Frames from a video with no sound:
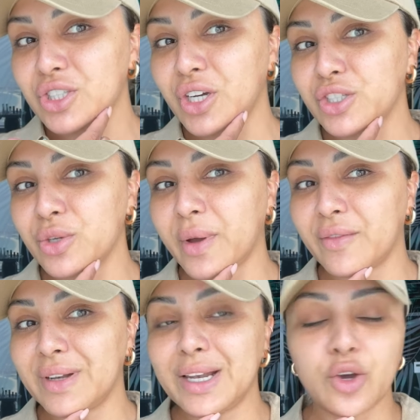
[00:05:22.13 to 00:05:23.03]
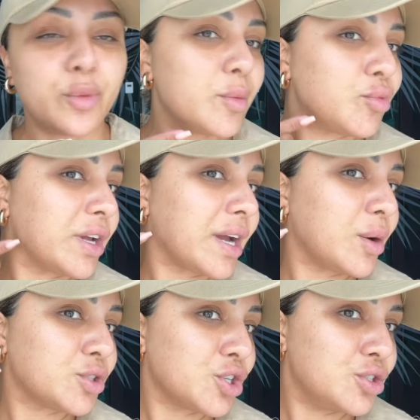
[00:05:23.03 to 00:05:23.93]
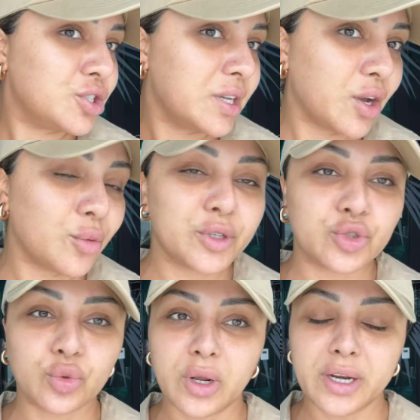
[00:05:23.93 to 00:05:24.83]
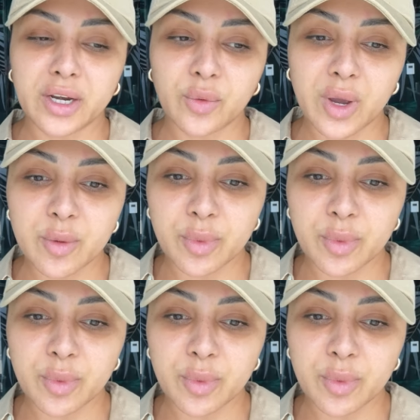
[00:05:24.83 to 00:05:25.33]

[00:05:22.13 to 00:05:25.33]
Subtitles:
I do have a little bit of breakout, which I usually get on my jawline anyway,